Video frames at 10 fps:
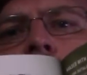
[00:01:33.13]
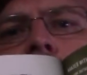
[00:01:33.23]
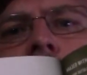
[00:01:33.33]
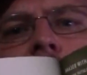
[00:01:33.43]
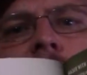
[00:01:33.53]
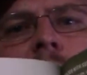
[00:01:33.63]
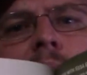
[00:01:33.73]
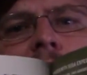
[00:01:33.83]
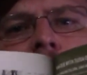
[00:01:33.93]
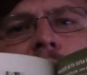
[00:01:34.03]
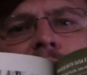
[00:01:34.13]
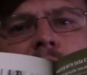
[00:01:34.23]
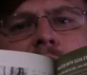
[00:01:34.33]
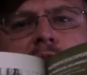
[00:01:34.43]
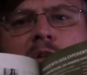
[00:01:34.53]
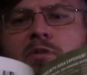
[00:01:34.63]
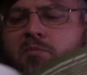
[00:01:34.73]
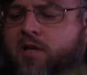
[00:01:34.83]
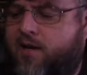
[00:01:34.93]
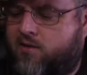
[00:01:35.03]
you got some black and white photos here, some
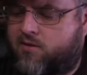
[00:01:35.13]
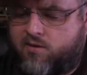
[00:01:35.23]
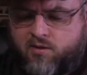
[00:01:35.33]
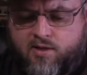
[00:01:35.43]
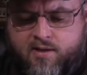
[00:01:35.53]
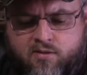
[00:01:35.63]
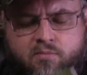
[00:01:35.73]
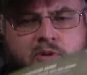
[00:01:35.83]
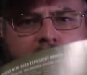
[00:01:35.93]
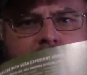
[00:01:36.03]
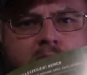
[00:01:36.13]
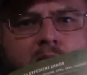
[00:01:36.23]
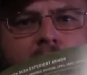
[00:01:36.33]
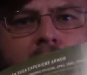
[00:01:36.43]
text, then you got some nice, on